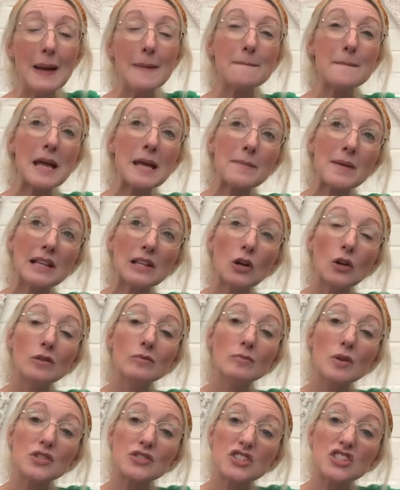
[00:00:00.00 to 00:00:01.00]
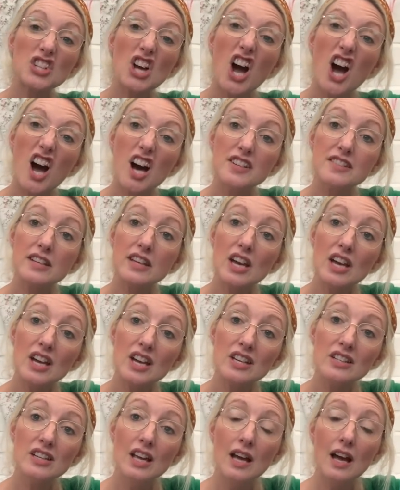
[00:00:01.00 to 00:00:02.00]
maybe a little mustard
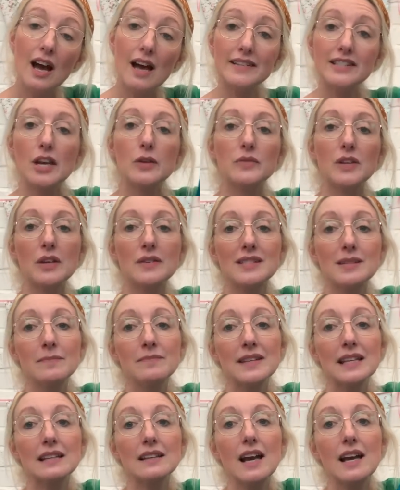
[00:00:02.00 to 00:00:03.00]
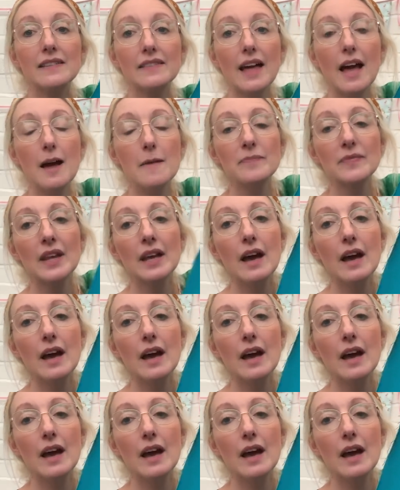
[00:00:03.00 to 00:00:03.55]
cardigan. I don't know, something like that.